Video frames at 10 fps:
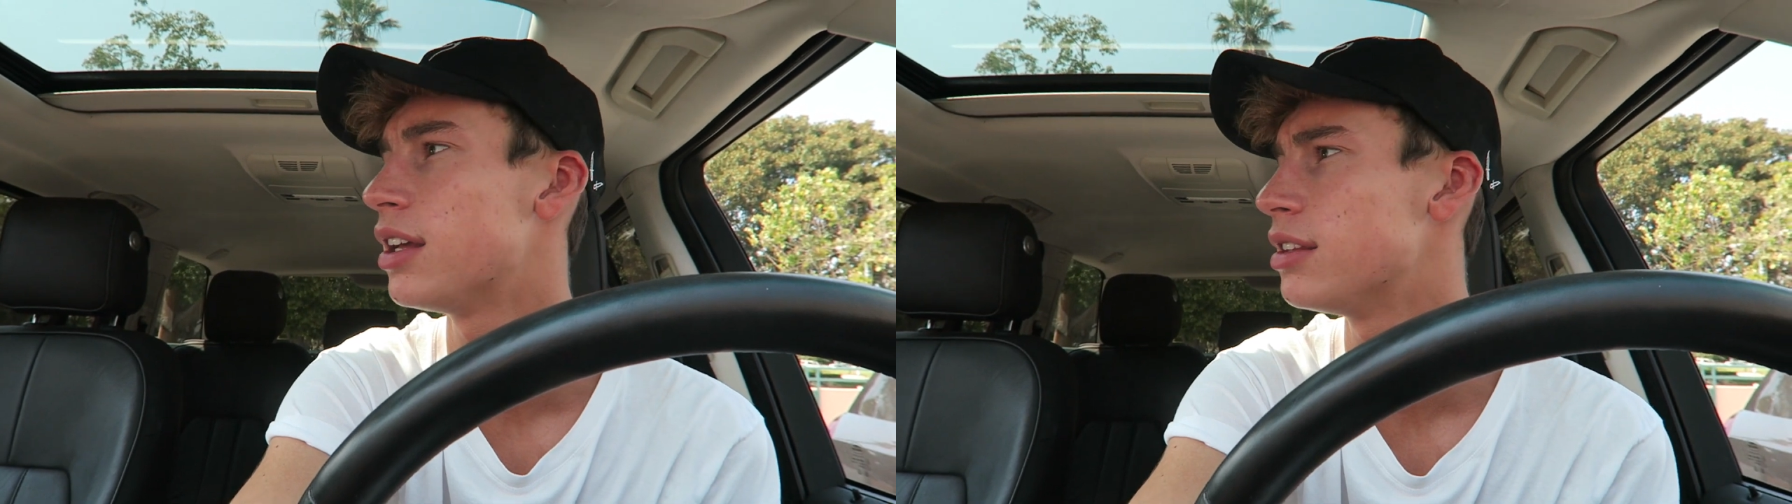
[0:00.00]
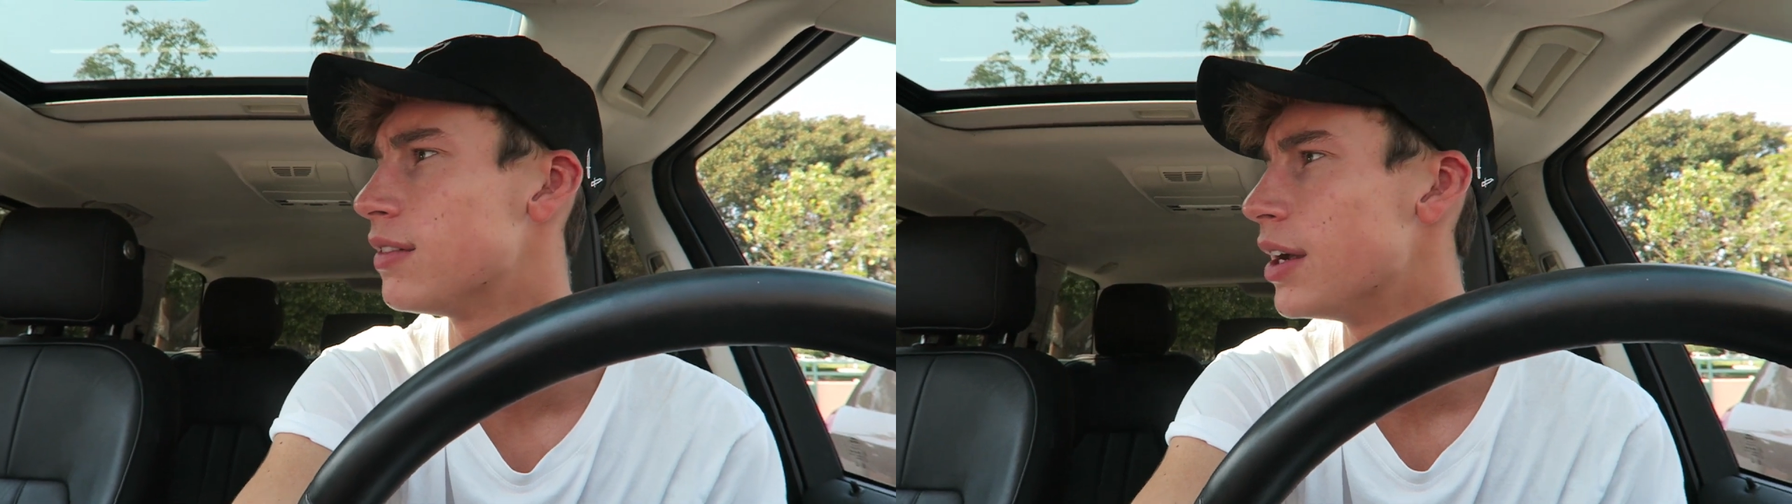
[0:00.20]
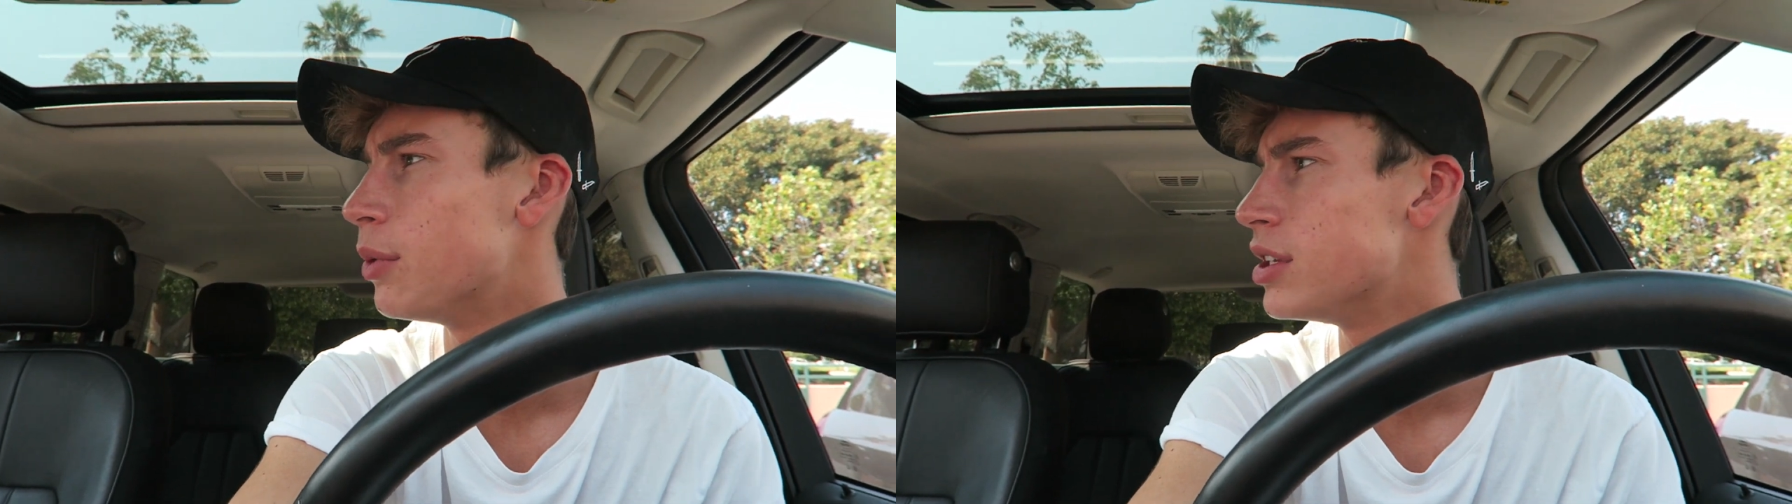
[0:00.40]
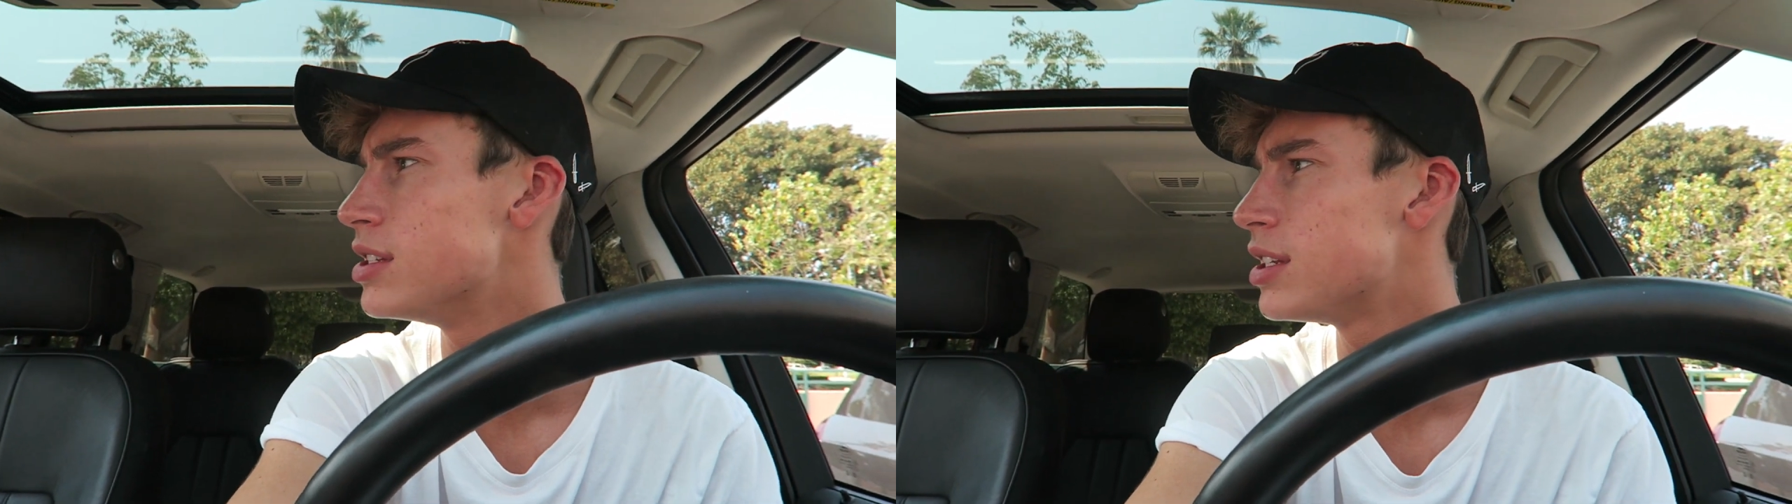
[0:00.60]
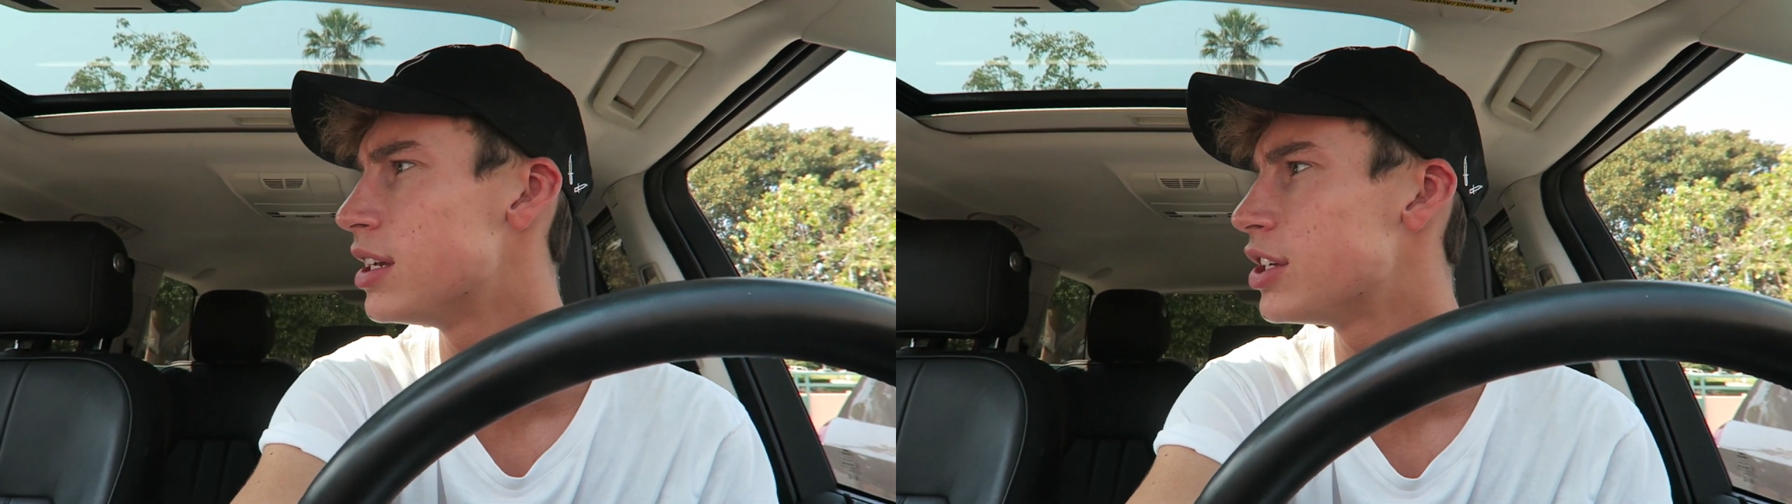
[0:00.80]
get the right
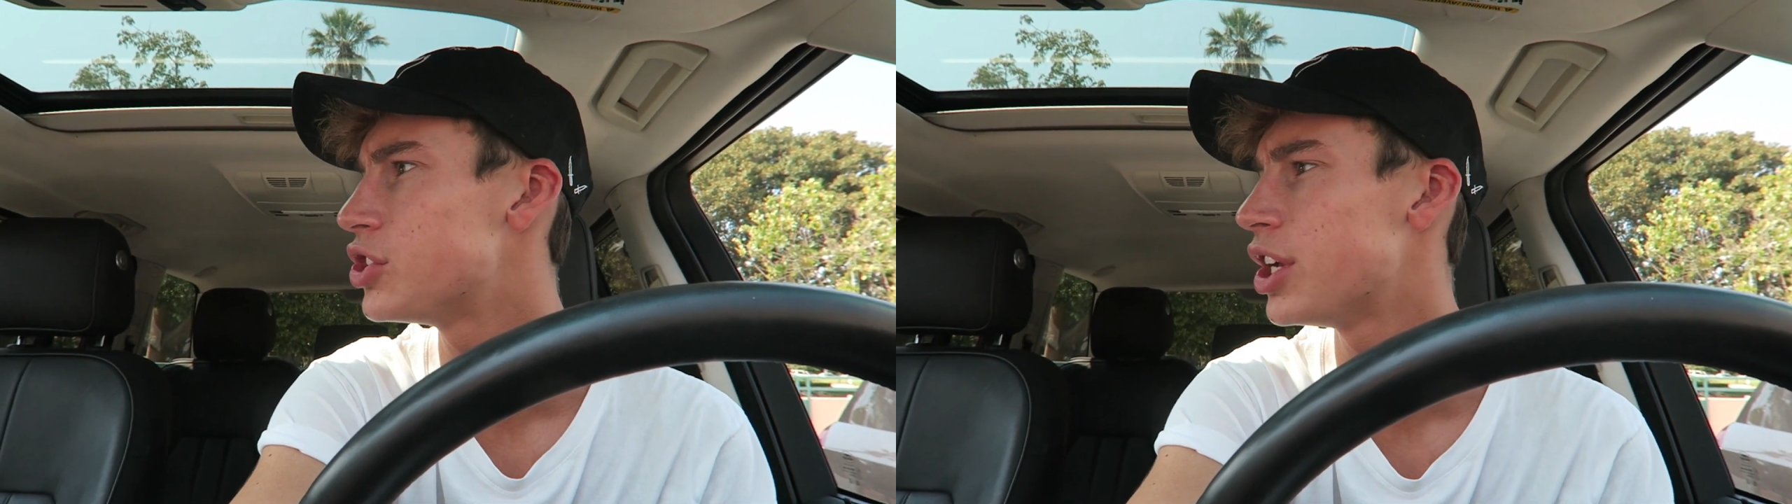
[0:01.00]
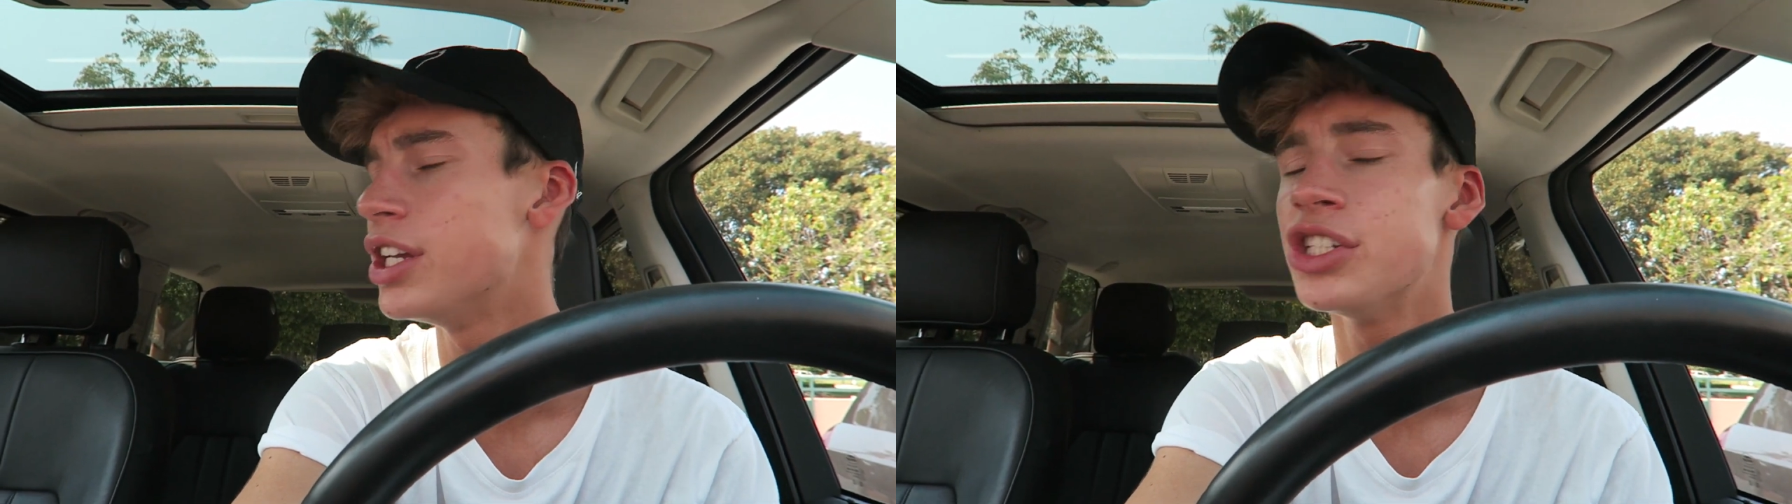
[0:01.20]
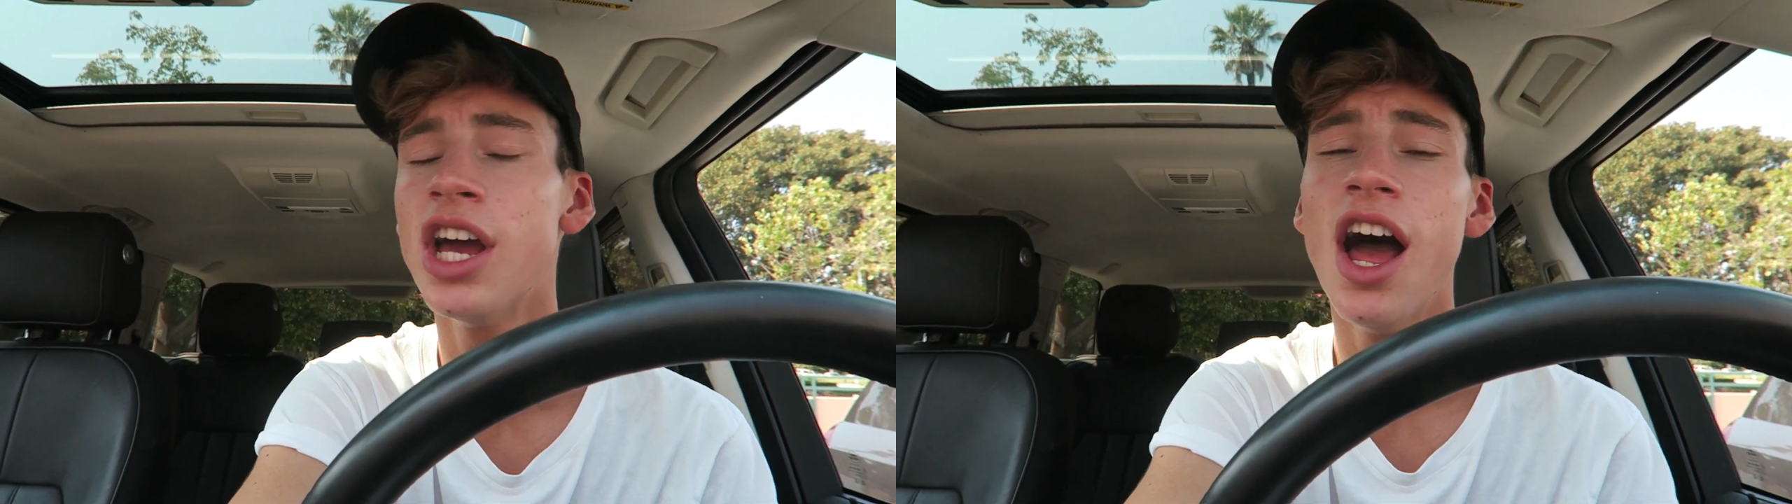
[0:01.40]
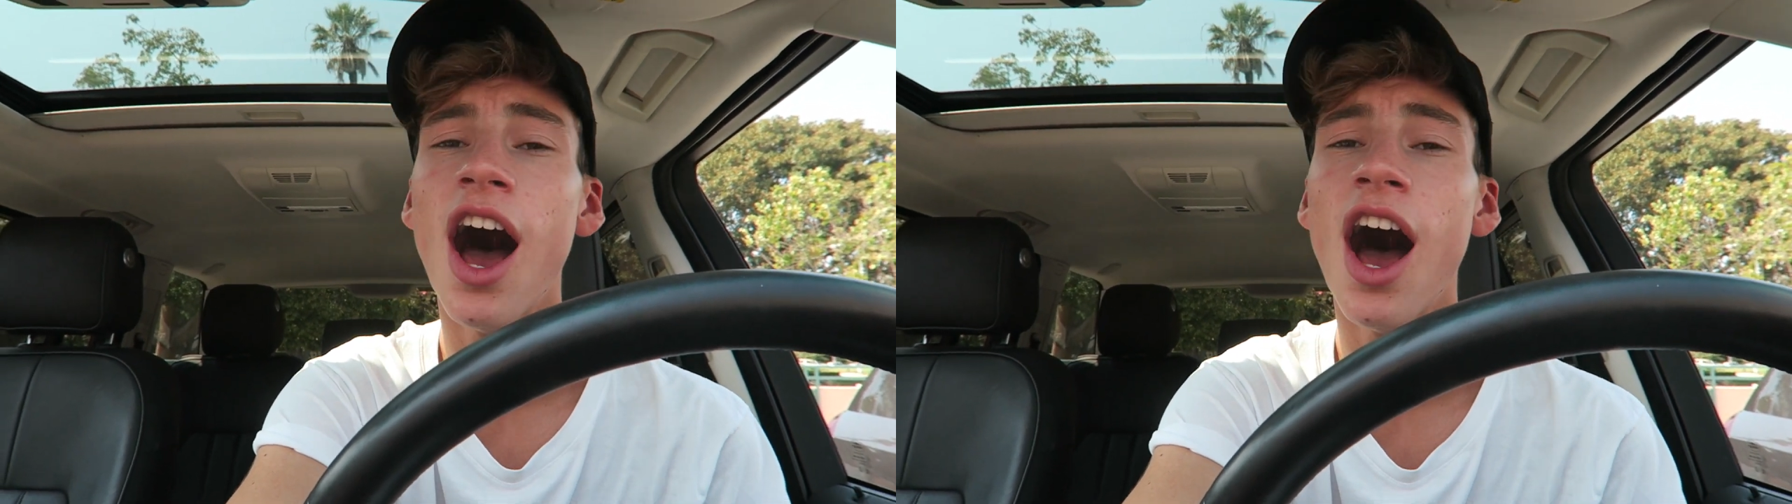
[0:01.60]
ones in exchange.